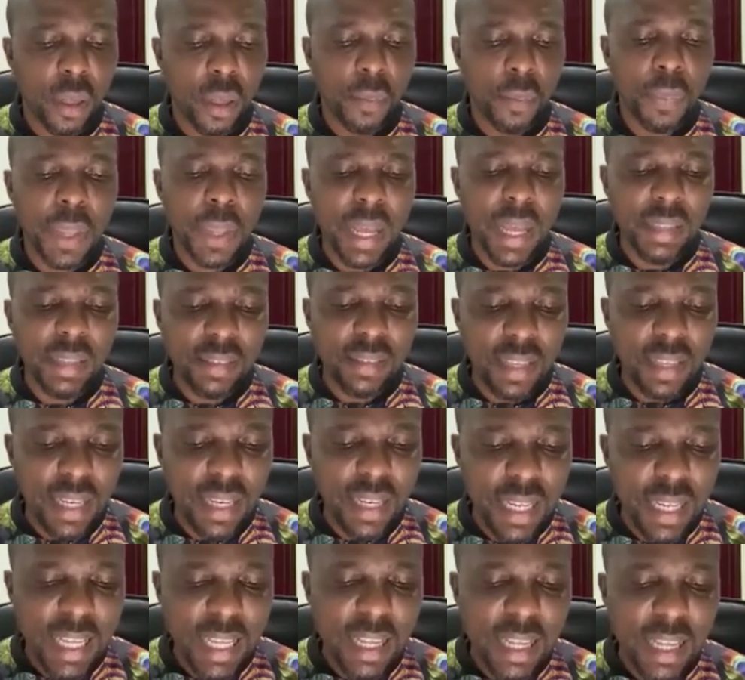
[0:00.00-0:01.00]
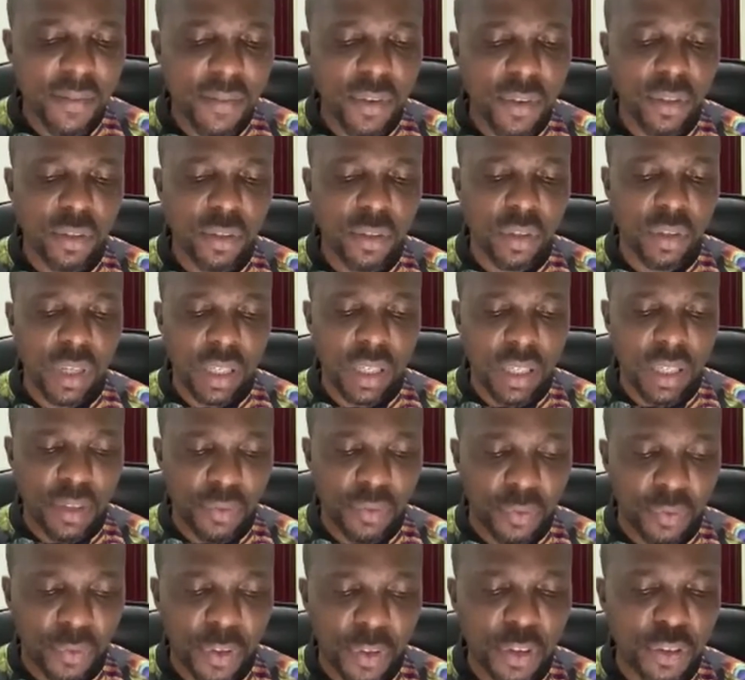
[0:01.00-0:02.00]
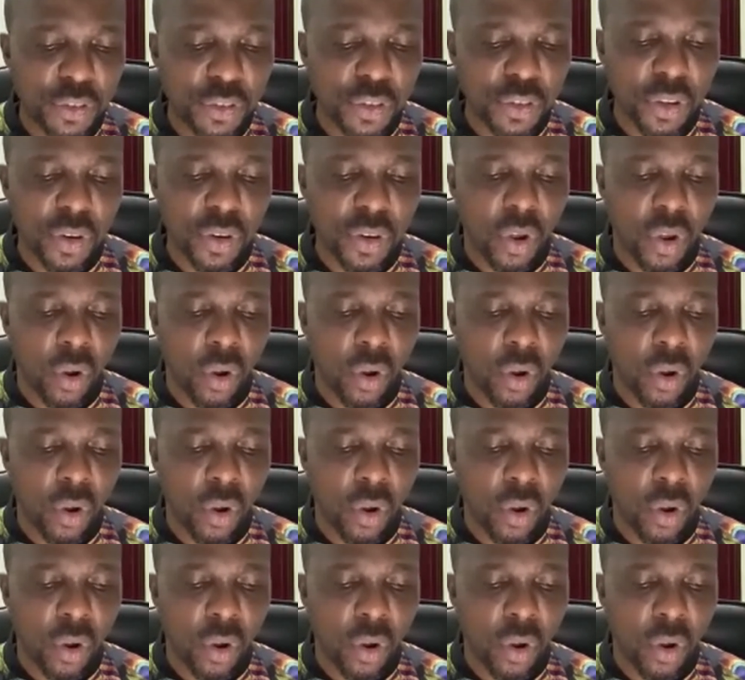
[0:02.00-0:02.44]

piercing even to the division